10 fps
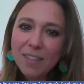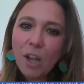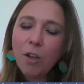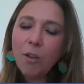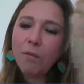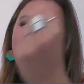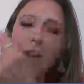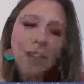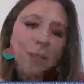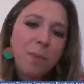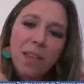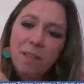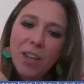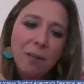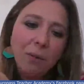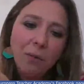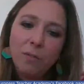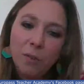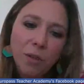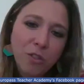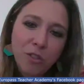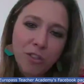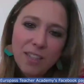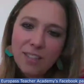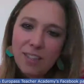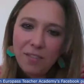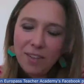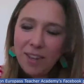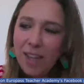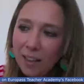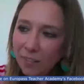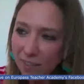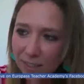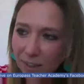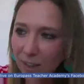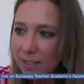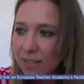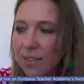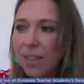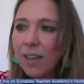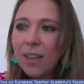So try to be available for your student even after class.